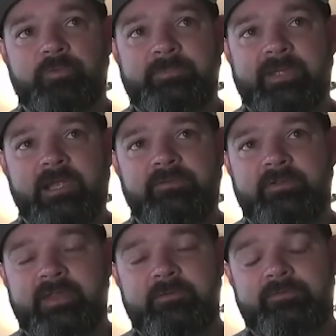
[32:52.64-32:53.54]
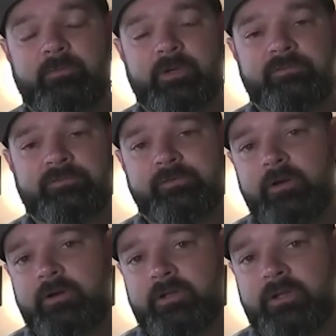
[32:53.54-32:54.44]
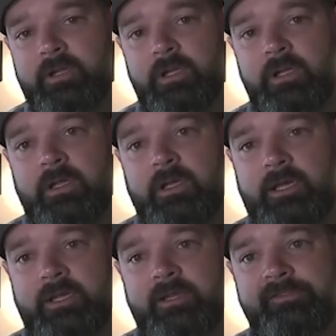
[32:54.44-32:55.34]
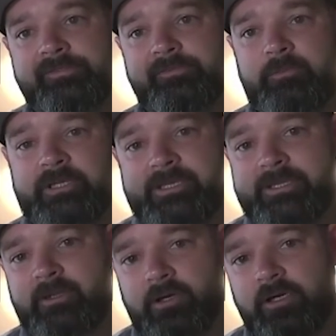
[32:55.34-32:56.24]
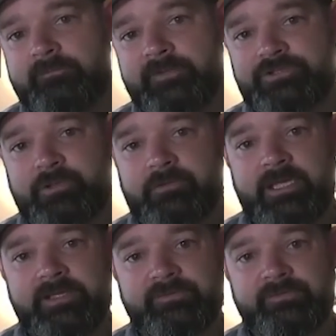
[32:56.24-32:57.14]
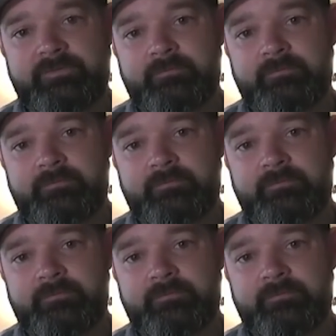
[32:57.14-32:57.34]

be back in the day was when I started, 3 artificial lights.